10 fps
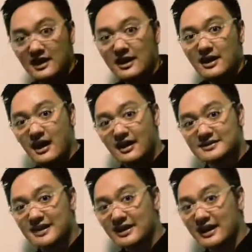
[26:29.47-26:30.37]
okay,
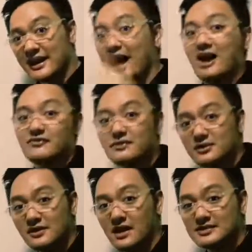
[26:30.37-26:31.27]
air is getting
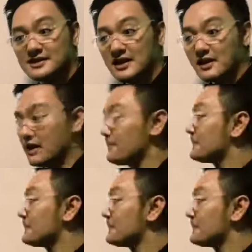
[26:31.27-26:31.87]
out from your lungs,